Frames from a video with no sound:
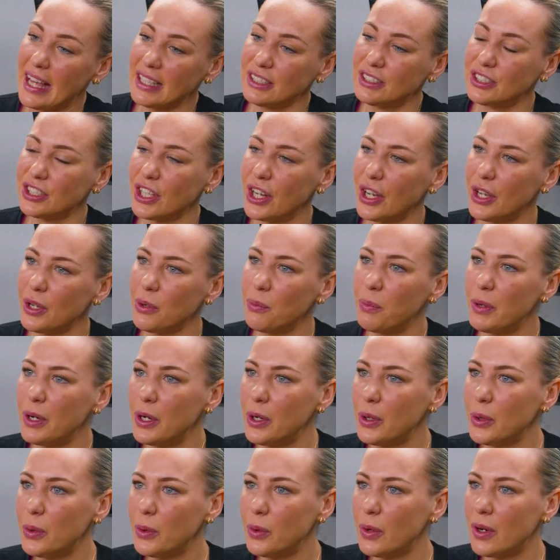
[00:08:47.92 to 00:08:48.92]

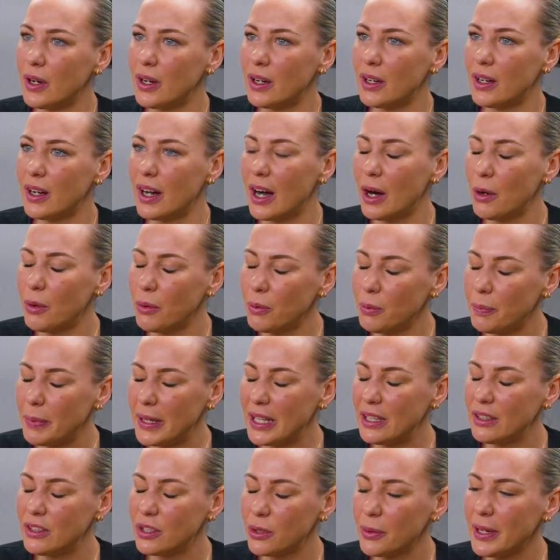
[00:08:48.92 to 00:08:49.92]
so I will
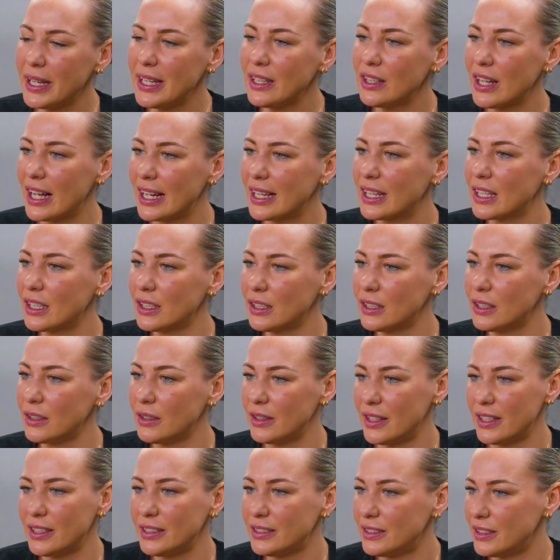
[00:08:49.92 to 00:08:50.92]
be doing
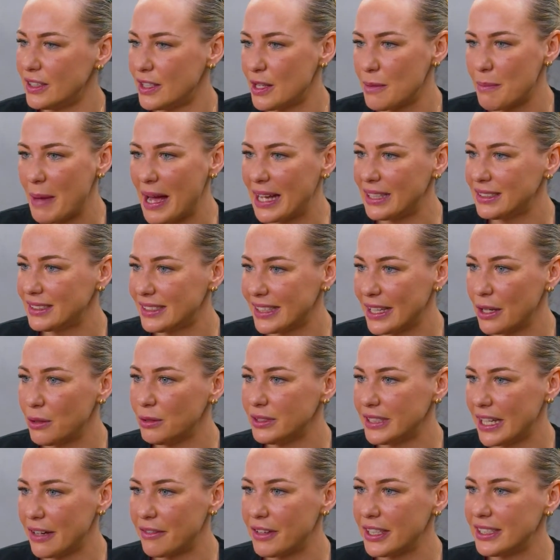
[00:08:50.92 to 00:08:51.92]
the main
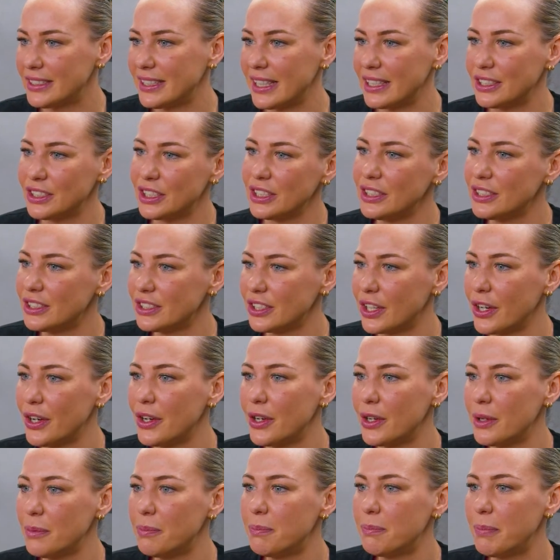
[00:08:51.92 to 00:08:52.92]
skills every session,
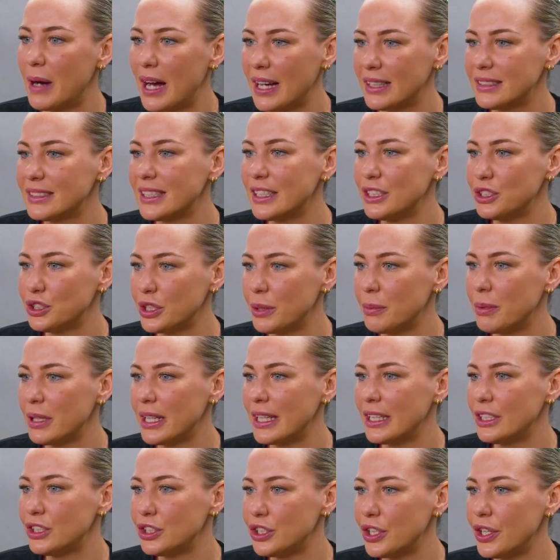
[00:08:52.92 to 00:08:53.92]
so passing,
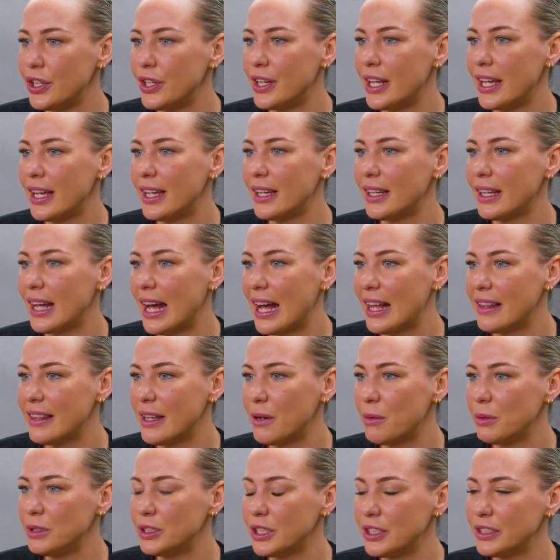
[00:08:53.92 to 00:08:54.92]
dribbling, shooting, and
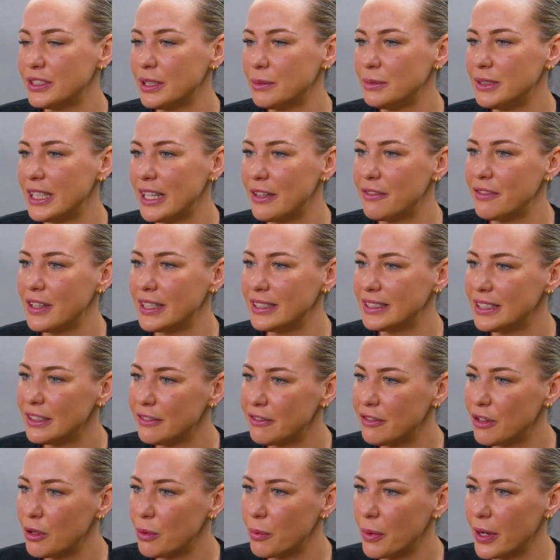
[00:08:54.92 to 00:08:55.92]
then we'll do some
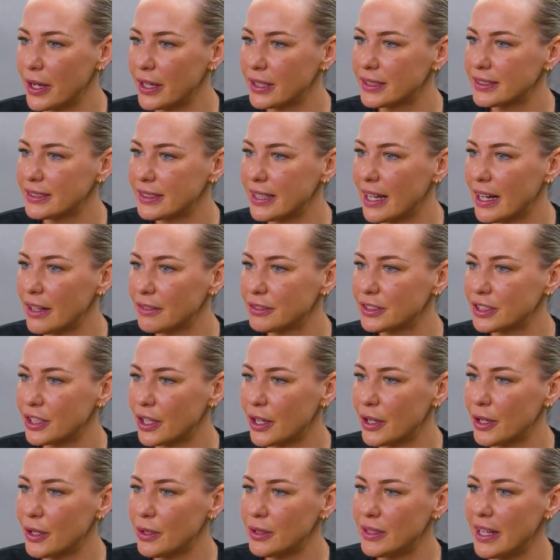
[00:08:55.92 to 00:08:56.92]
defensive footwork stuff.
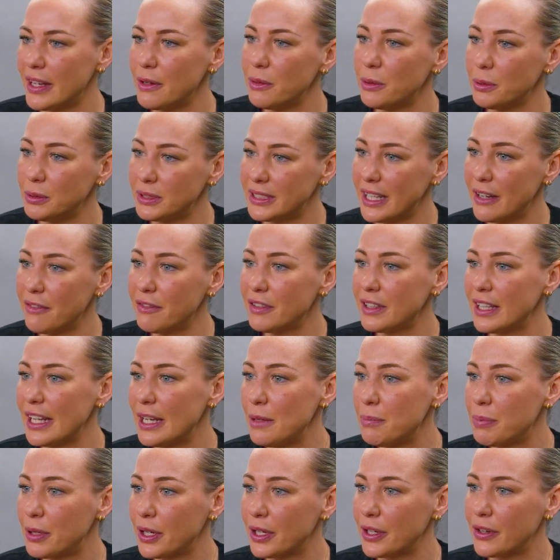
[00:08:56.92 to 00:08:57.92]
So it'll
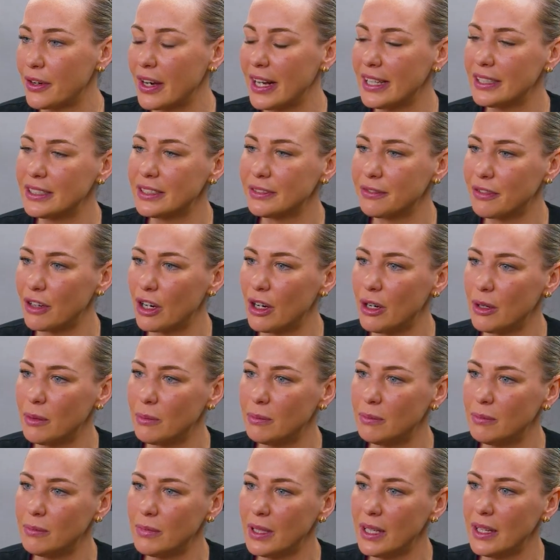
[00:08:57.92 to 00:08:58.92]
definitely progress
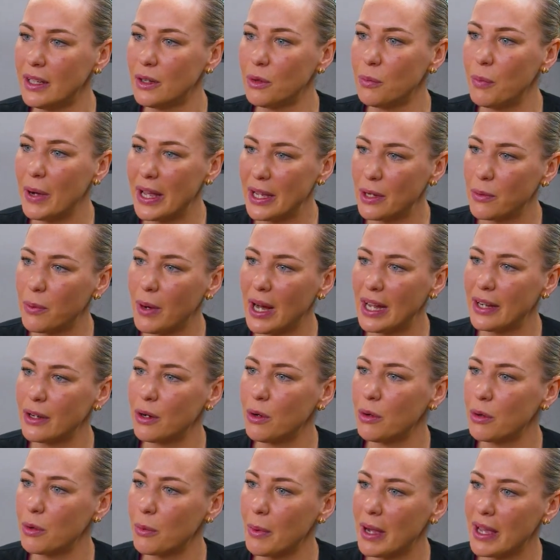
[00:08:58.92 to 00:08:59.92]
from week 1
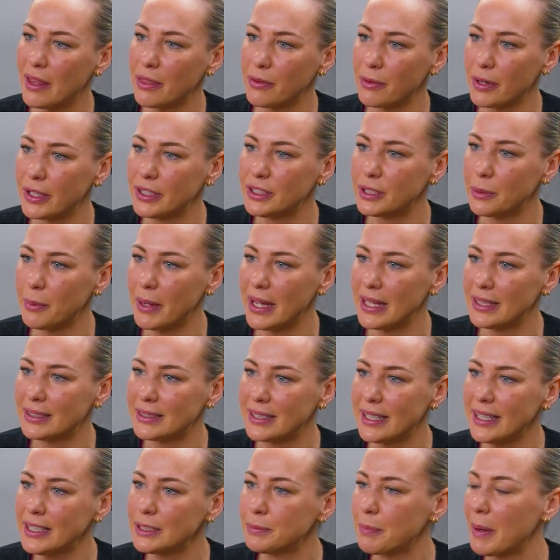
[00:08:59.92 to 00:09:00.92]
all the way through to week
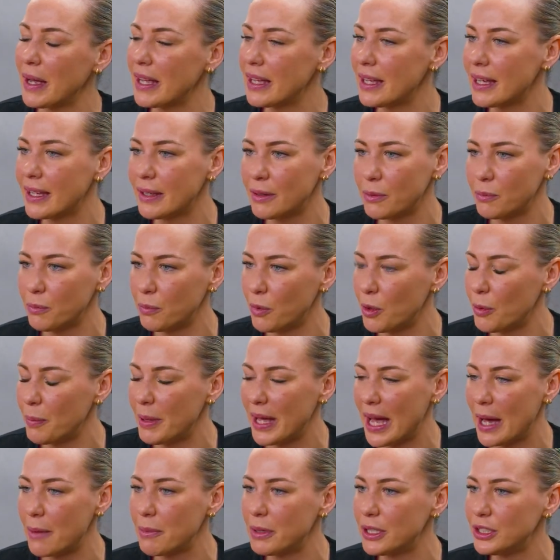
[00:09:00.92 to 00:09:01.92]
6, but you will
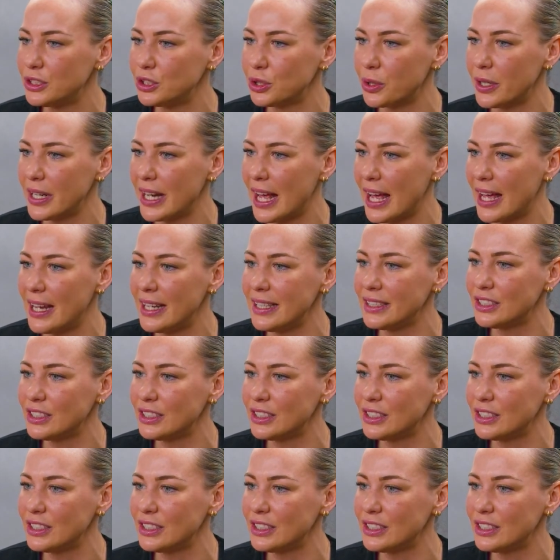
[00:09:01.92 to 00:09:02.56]
be able to join at any